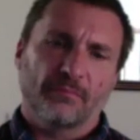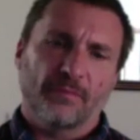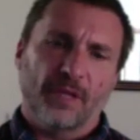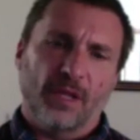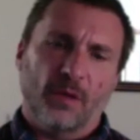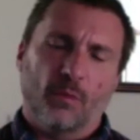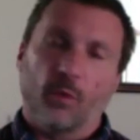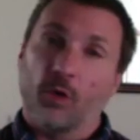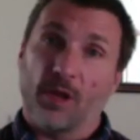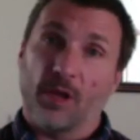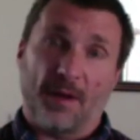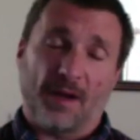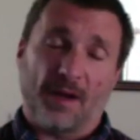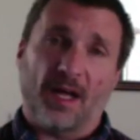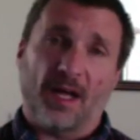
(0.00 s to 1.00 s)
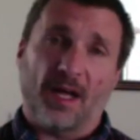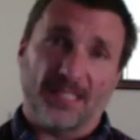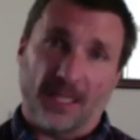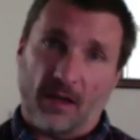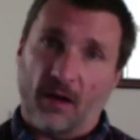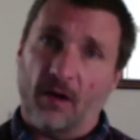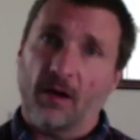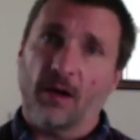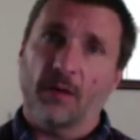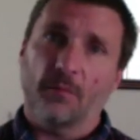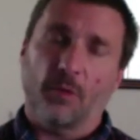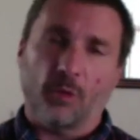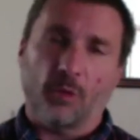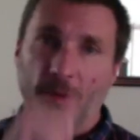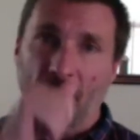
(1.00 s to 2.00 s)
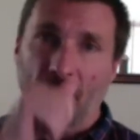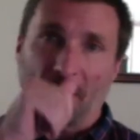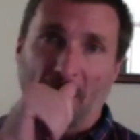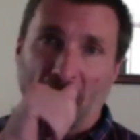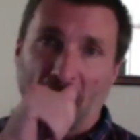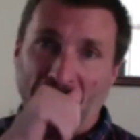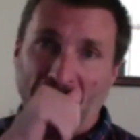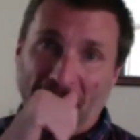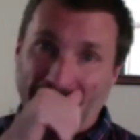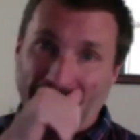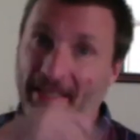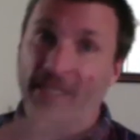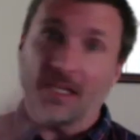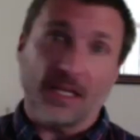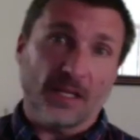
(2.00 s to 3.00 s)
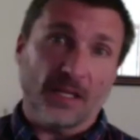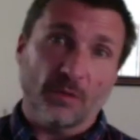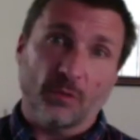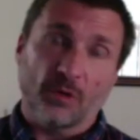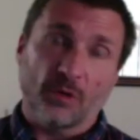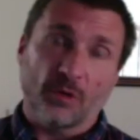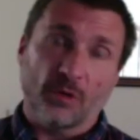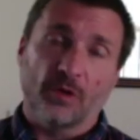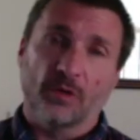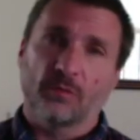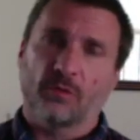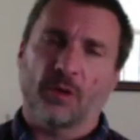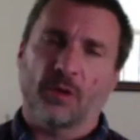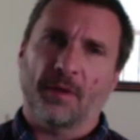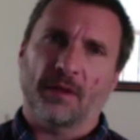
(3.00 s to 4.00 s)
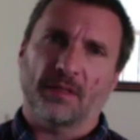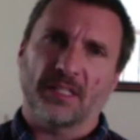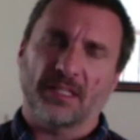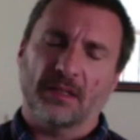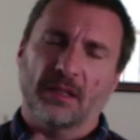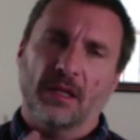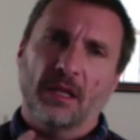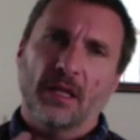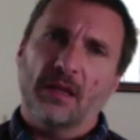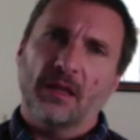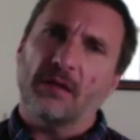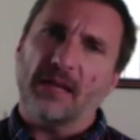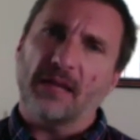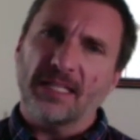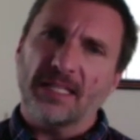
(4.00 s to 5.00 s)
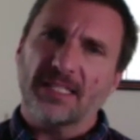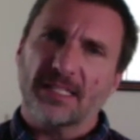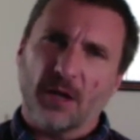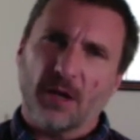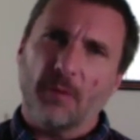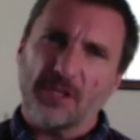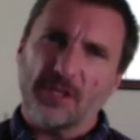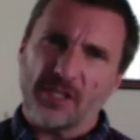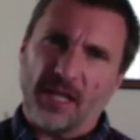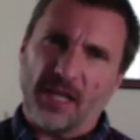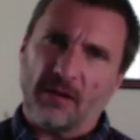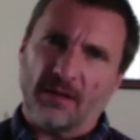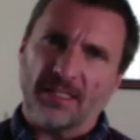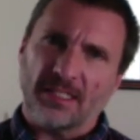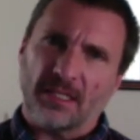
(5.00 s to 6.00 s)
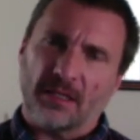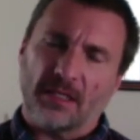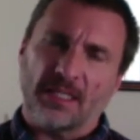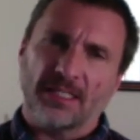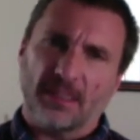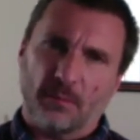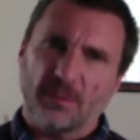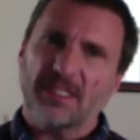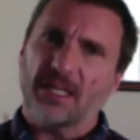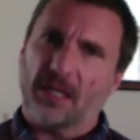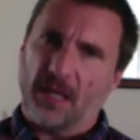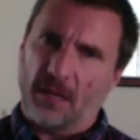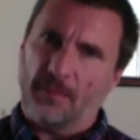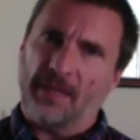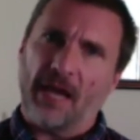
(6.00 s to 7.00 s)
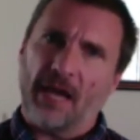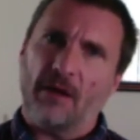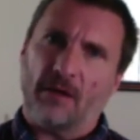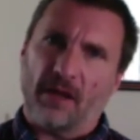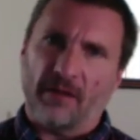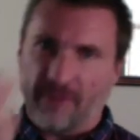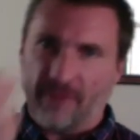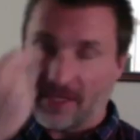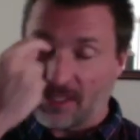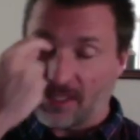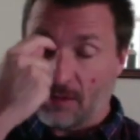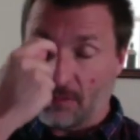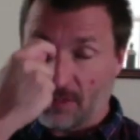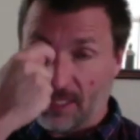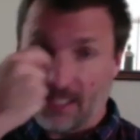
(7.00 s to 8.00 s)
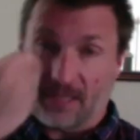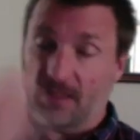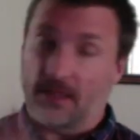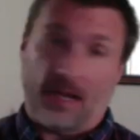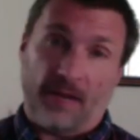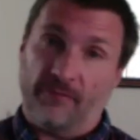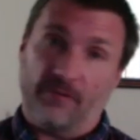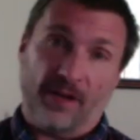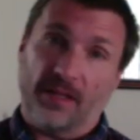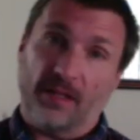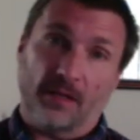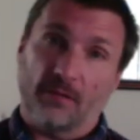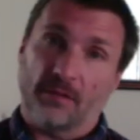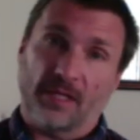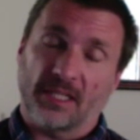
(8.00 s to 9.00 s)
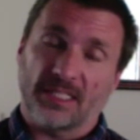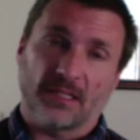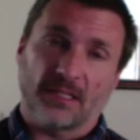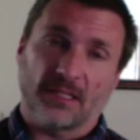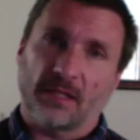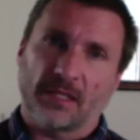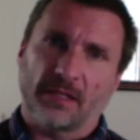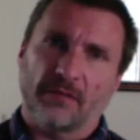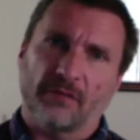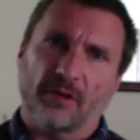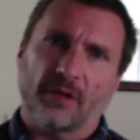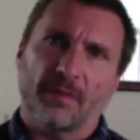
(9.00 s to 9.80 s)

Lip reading: worry about causing harm, but worry about our identity in the world, there is so much there, isn't it? It's almost like coming out. In fact, I frankly don't think it's all that different.